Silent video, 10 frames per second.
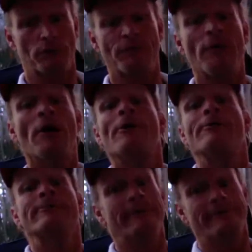They
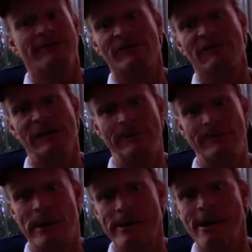sleep on
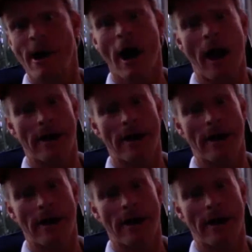cots